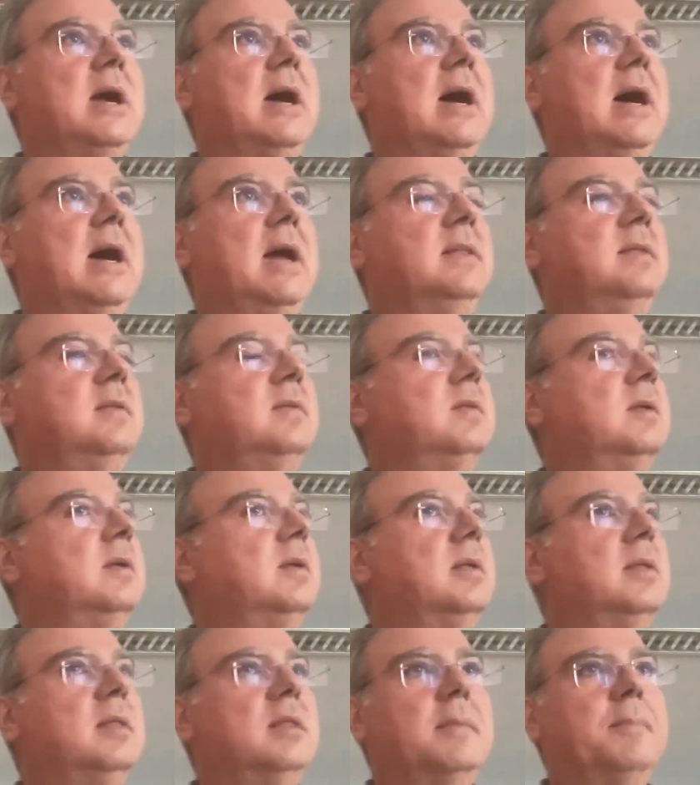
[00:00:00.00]
And
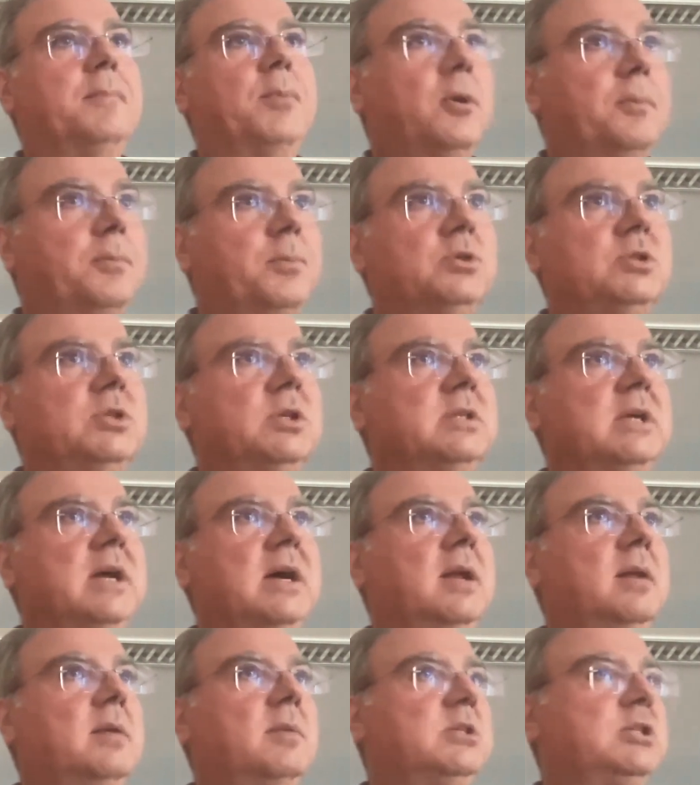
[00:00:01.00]
the purposes
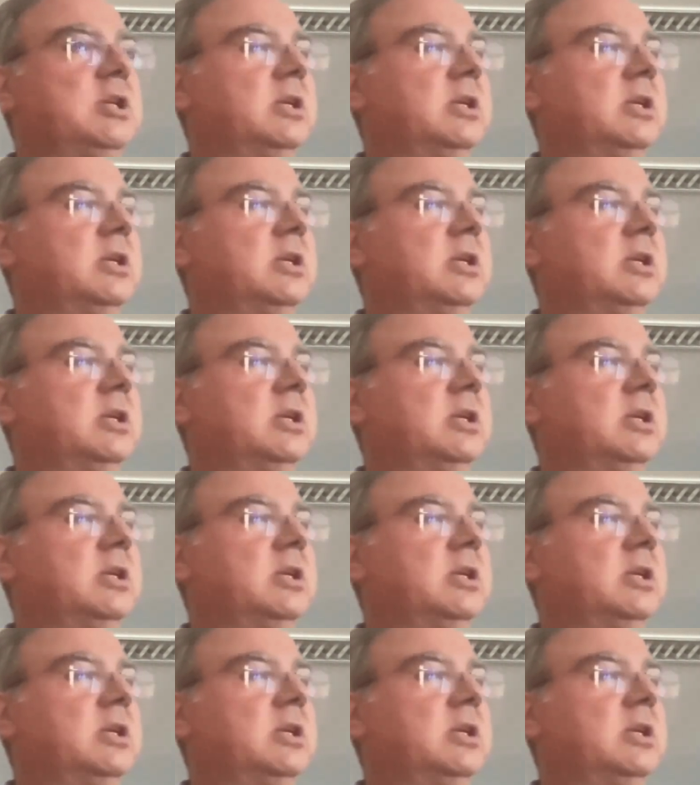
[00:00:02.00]
are